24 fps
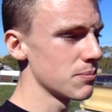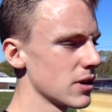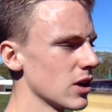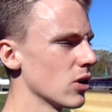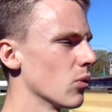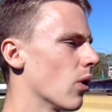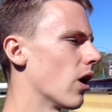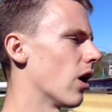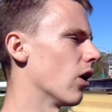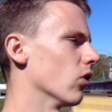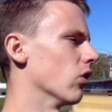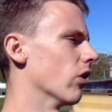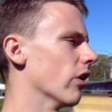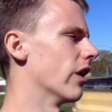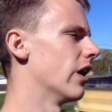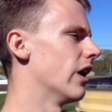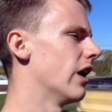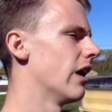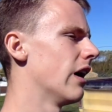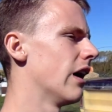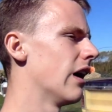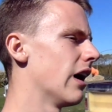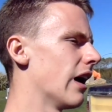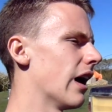P weld it.
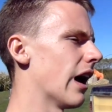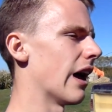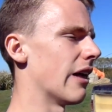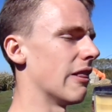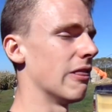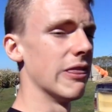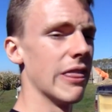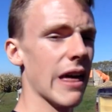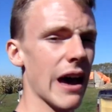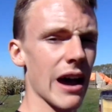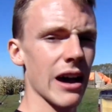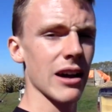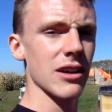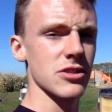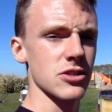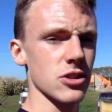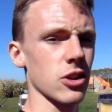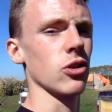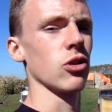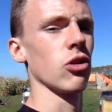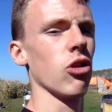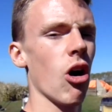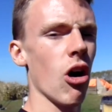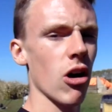And that is
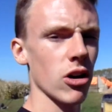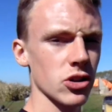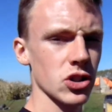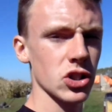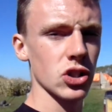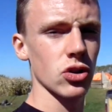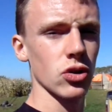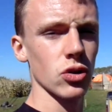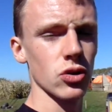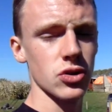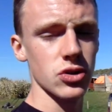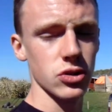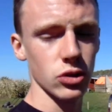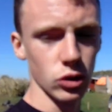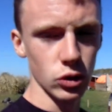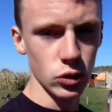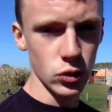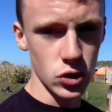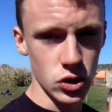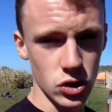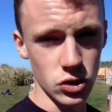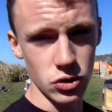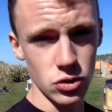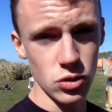the logical
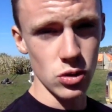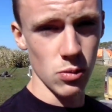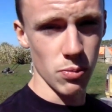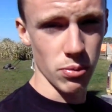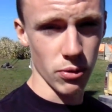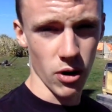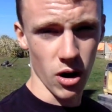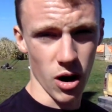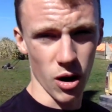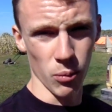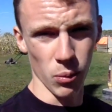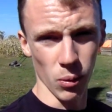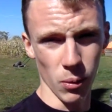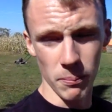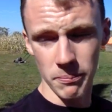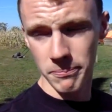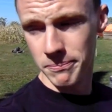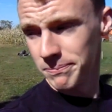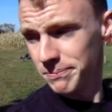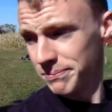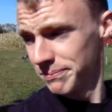solution to the problem.